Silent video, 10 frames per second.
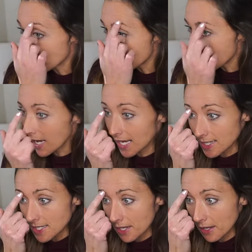too
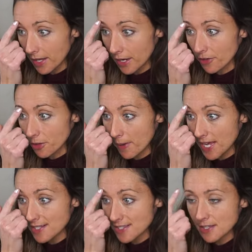bad here at the
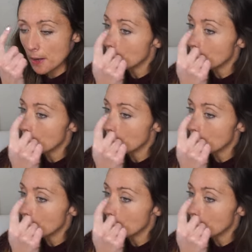base,